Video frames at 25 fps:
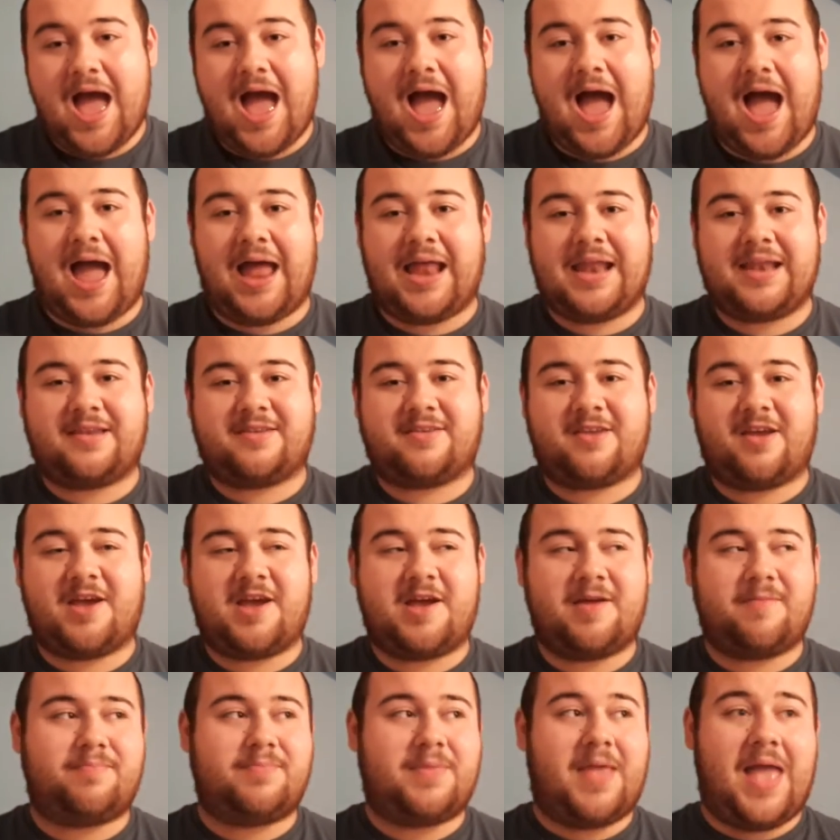And
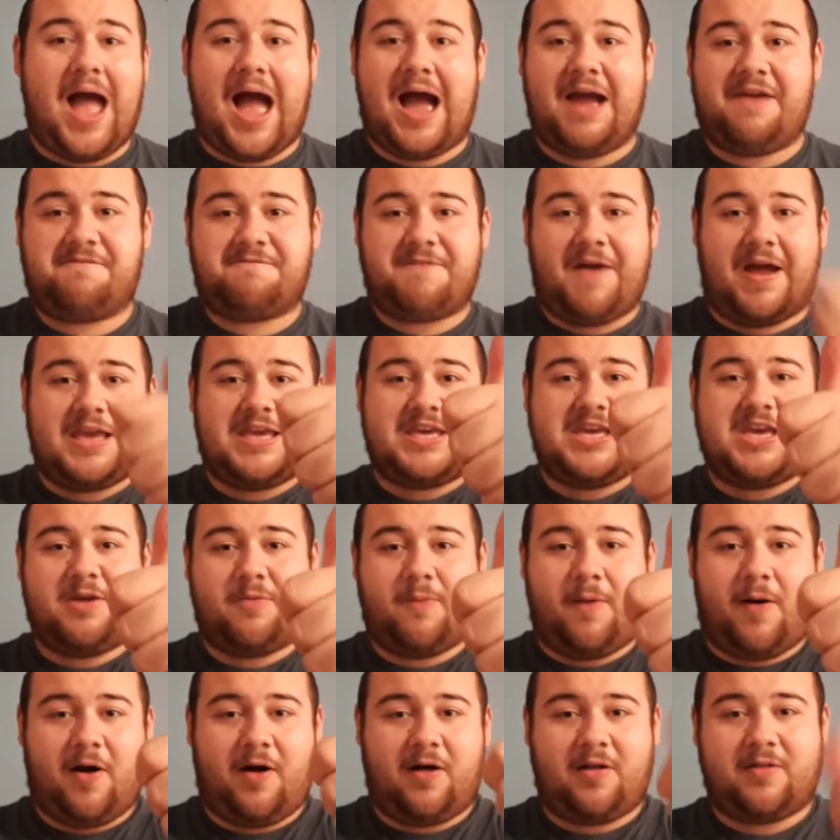um, I thank
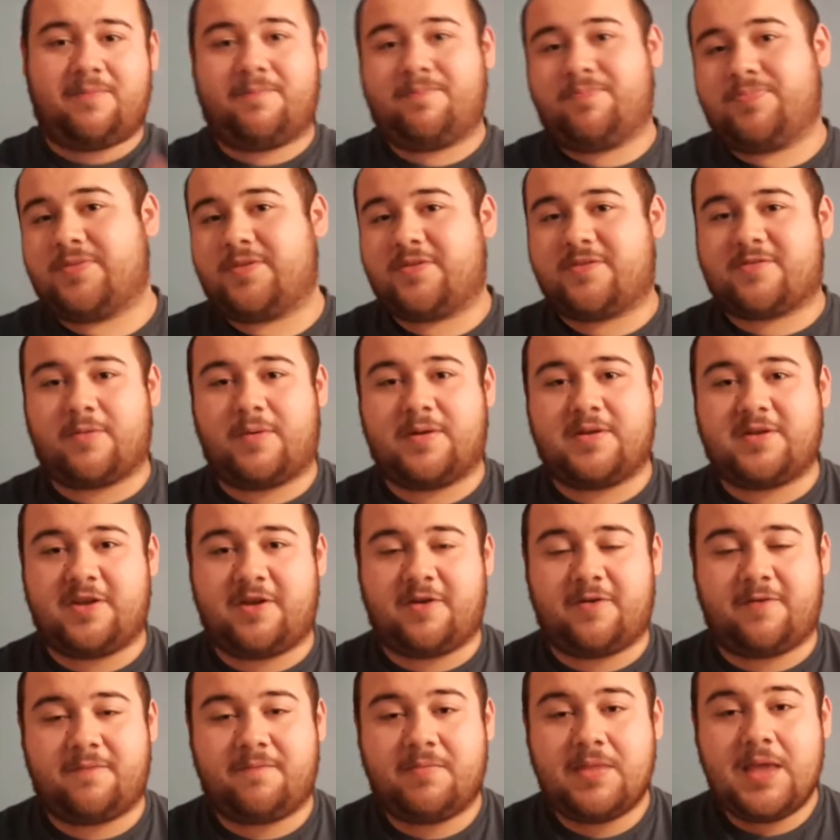you all. So I
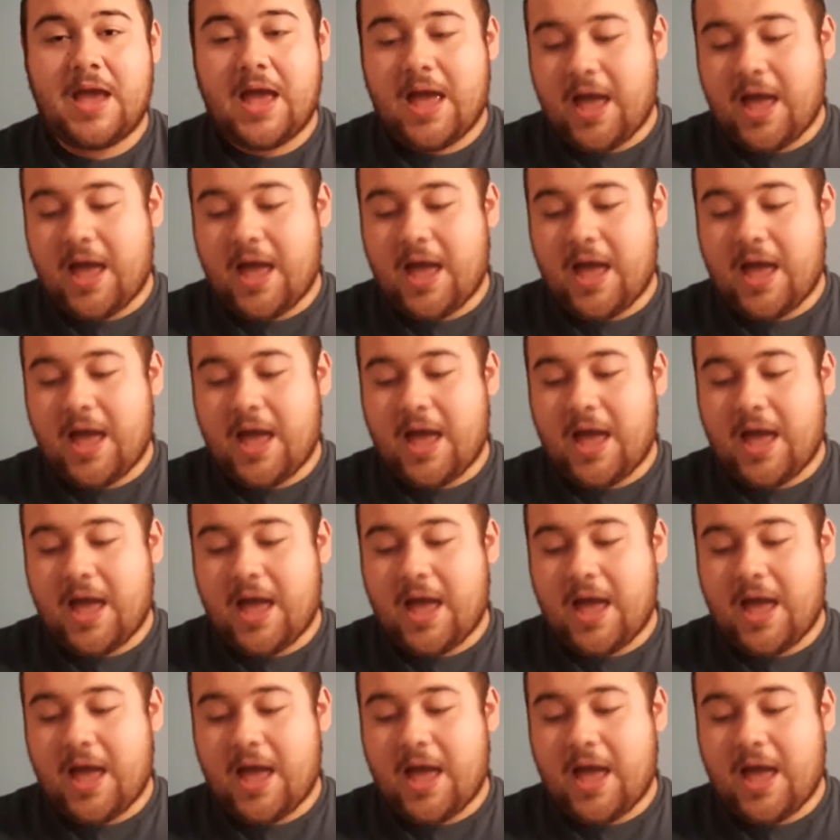do.